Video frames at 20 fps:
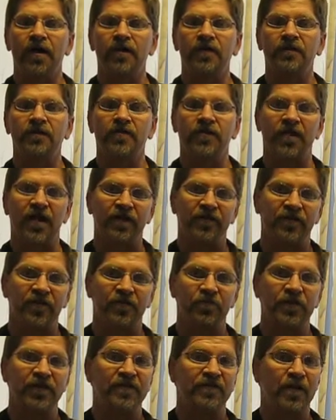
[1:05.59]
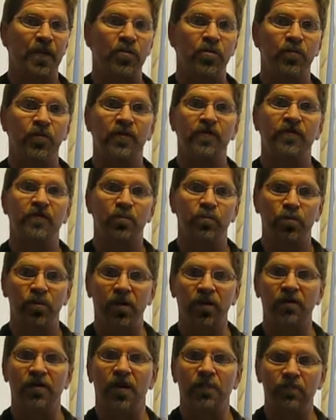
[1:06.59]
So that's going to be step 3, is to
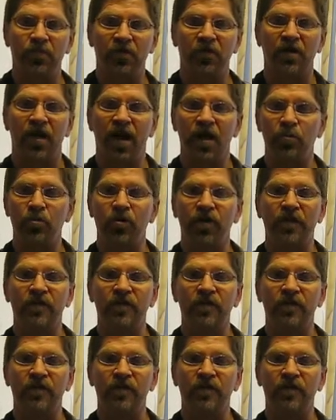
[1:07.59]
build up your library.